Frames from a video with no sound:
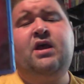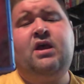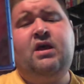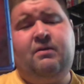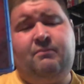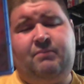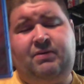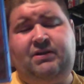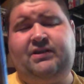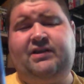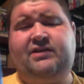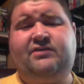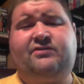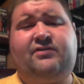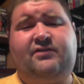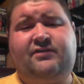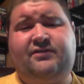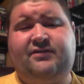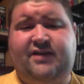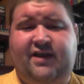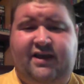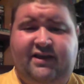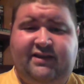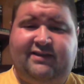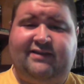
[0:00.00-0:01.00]
But let's just
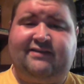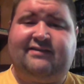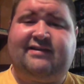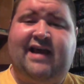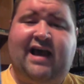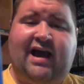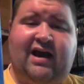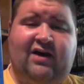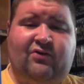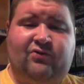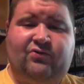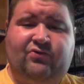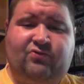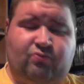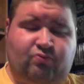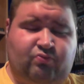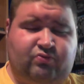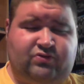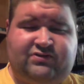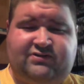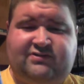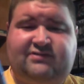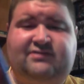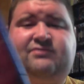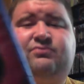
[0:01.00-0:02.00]
say this
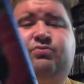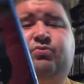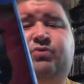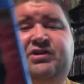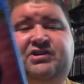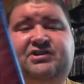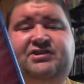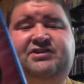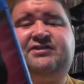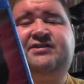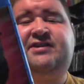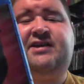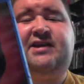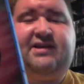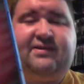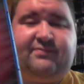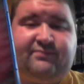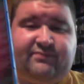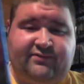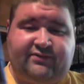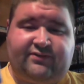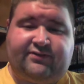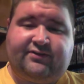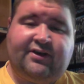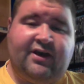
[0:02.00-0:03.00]
house, which
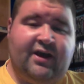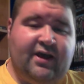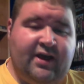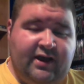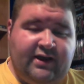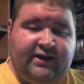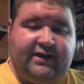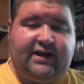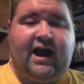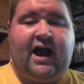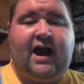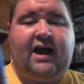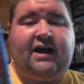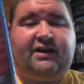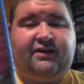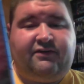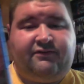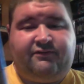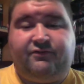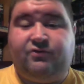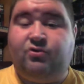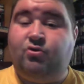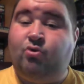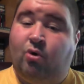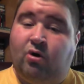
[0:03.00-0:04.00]
seems kind of
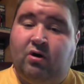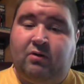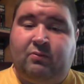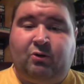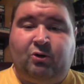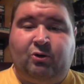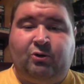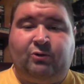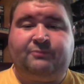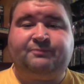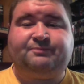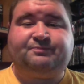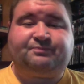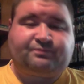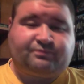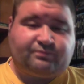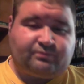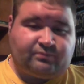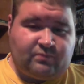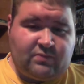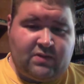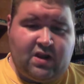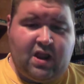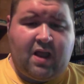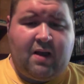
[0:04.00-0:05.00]
normal,
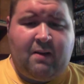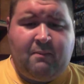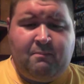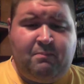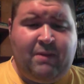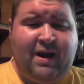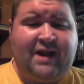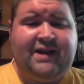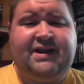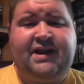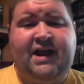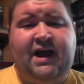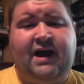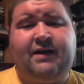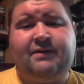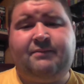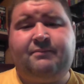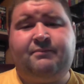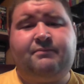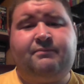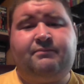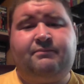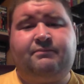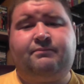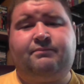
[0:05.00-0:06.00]
might not
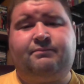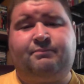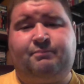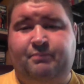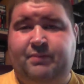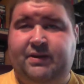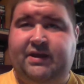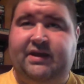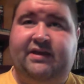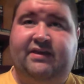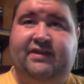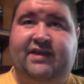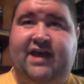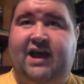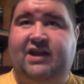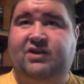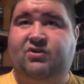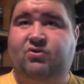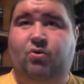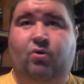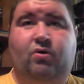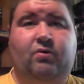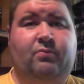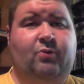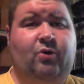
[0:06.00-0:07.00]
be that
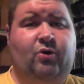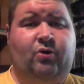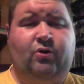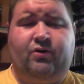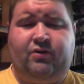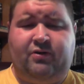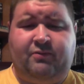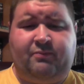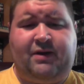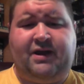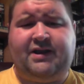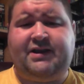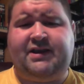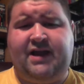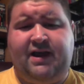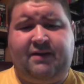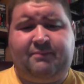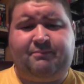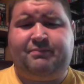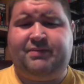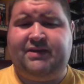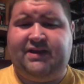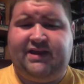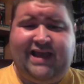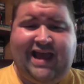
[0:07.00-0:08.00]
normal, or might not
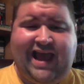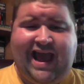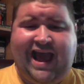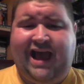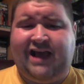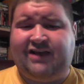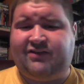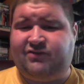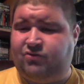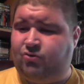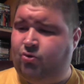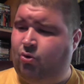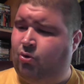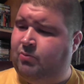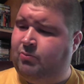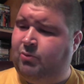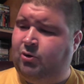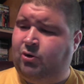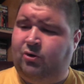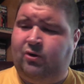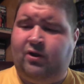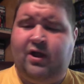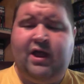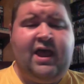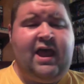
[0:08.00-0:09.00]
be as
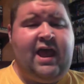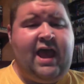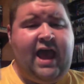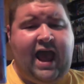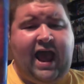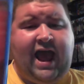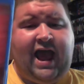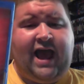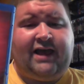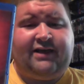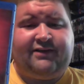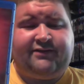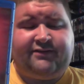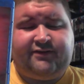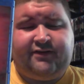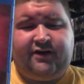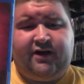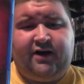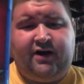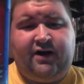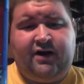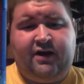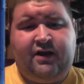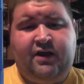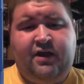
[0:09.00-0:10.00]
normal as
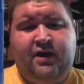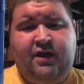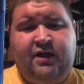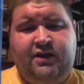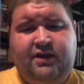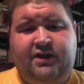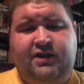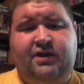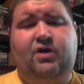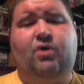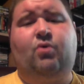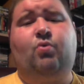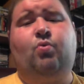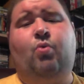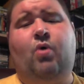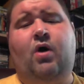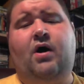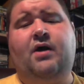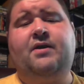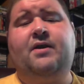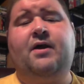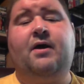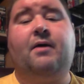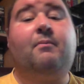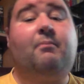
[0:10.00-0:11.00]
uh, you know,
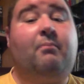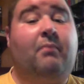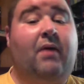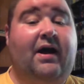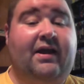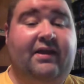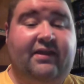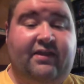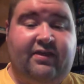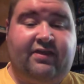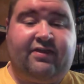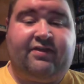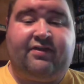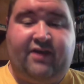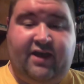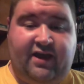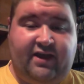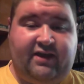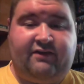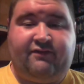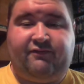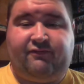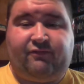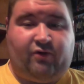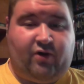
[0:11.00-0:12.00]
one might
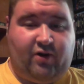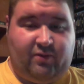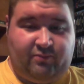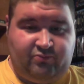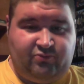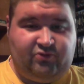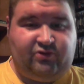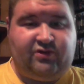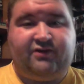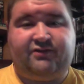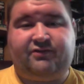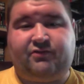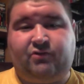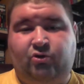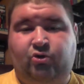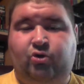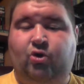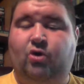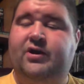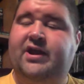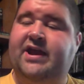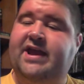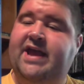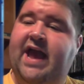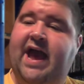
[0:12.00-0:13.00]
think from just
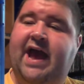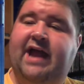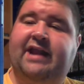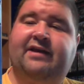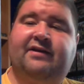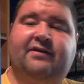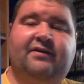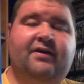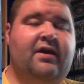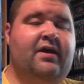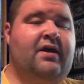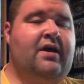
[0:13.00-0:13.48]
looking at it.